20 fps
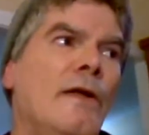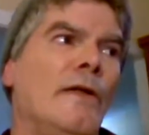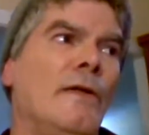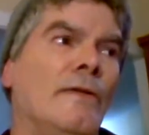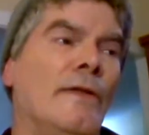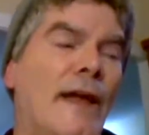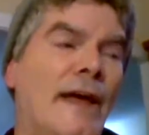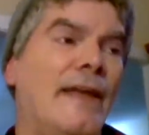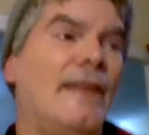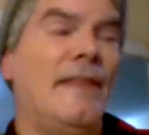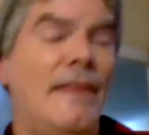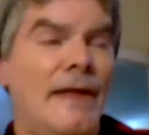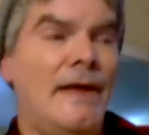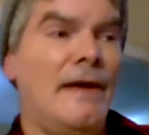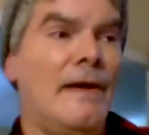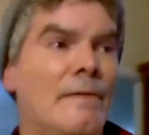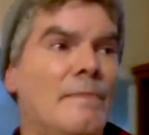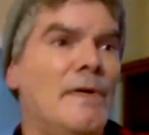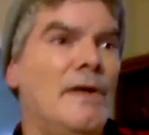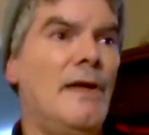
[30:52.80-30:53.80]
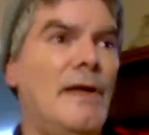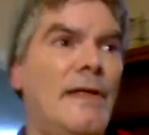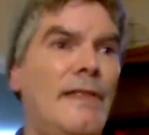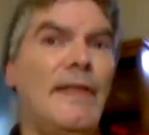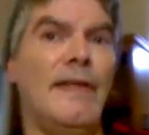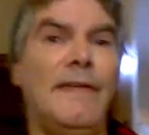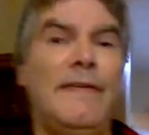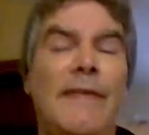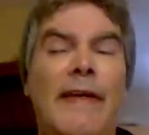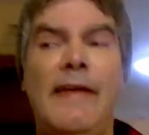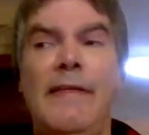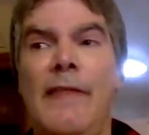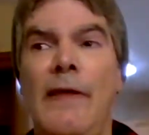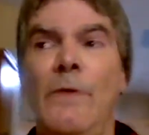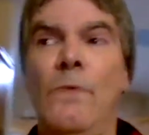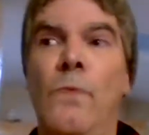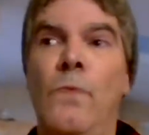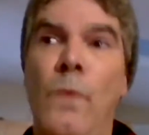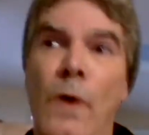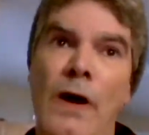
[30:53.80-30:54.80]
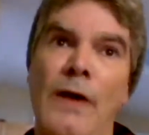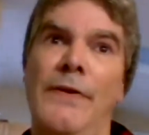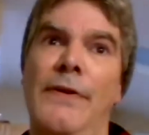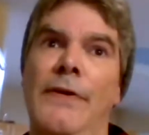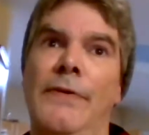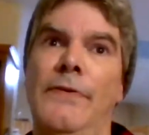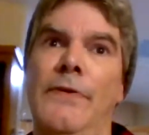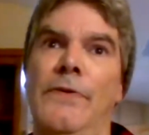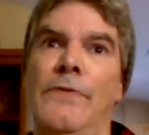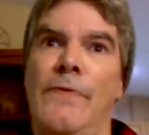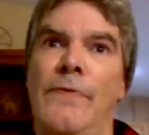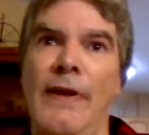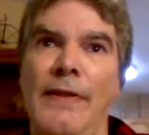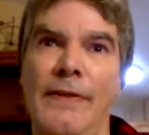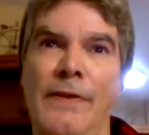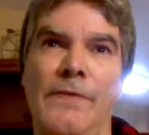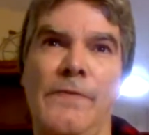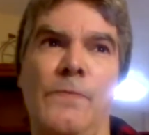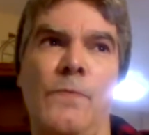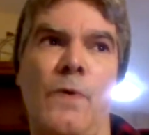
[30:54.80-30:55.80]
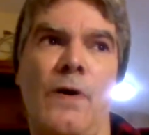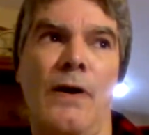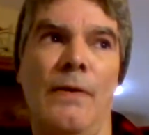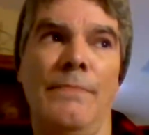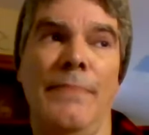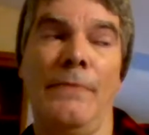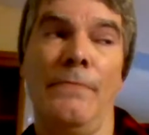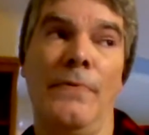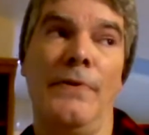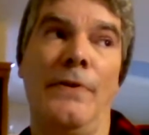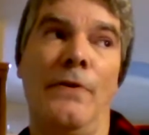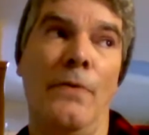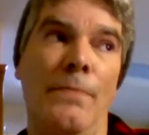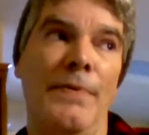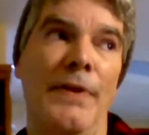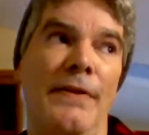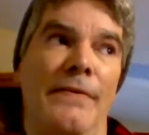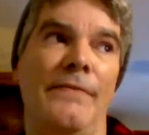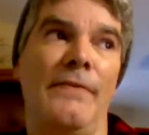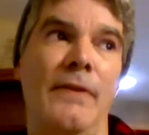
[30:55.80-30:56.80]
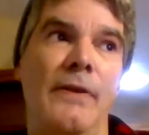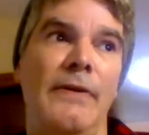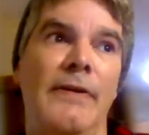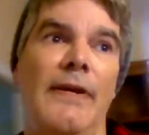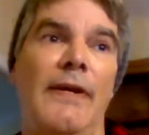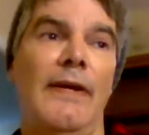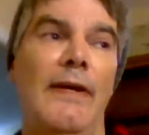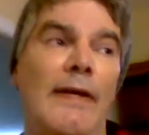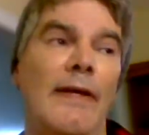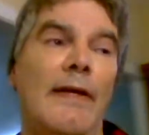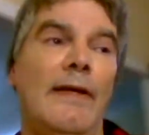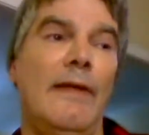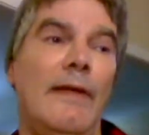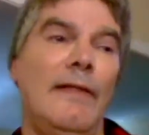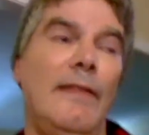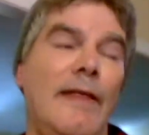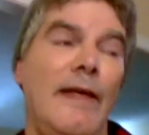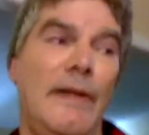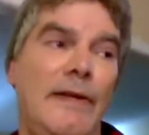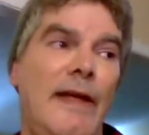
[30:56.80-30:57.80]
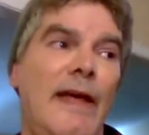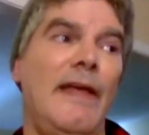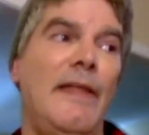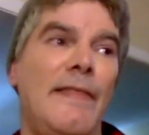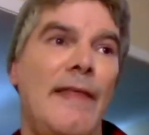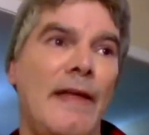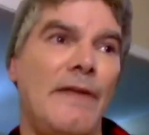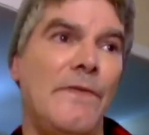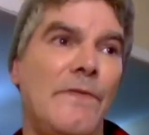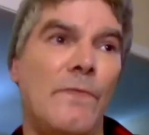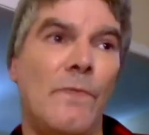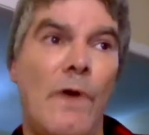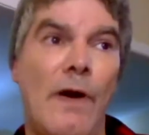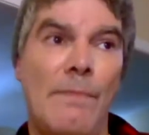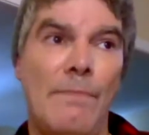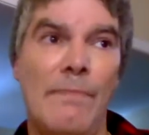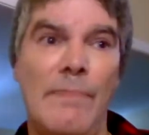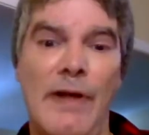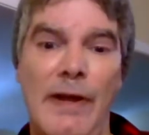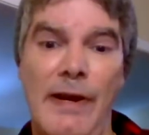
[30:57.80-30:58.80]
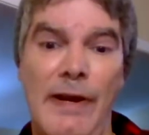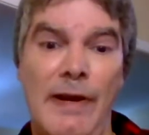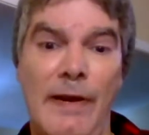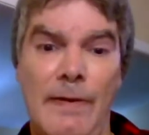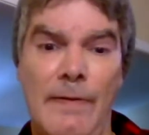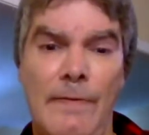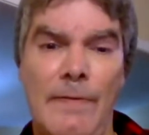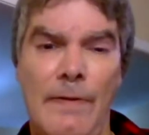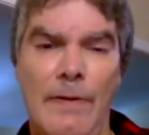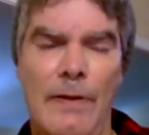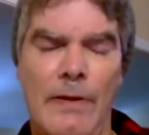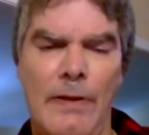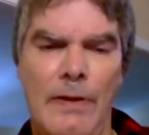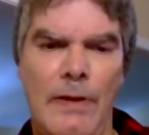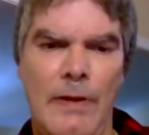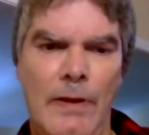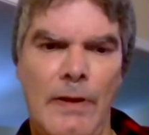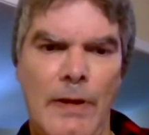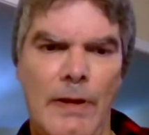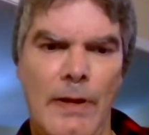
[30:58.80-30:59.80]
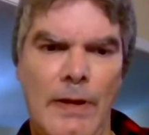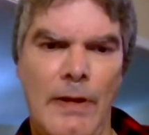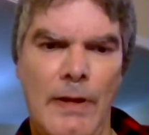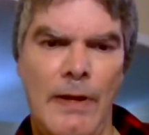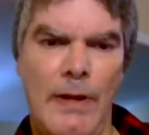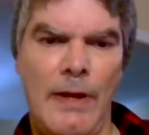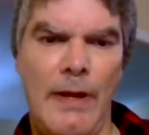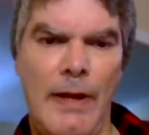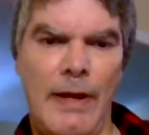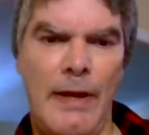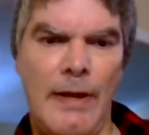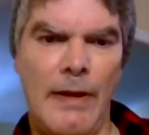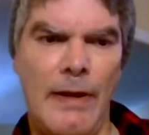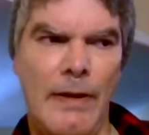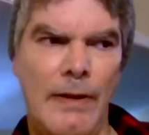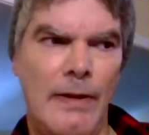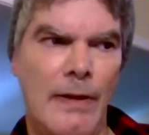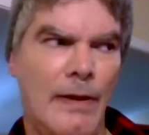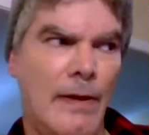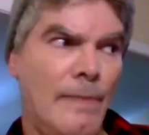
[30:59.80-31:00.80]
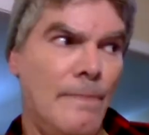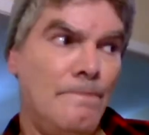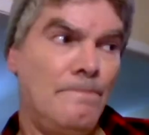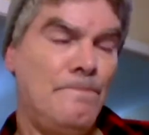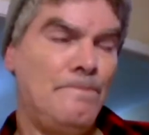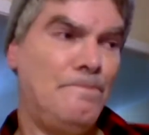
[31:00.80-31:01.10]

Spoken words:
like them that say they want to drain the swamp, and when nobody's looking, they take that swamp money. And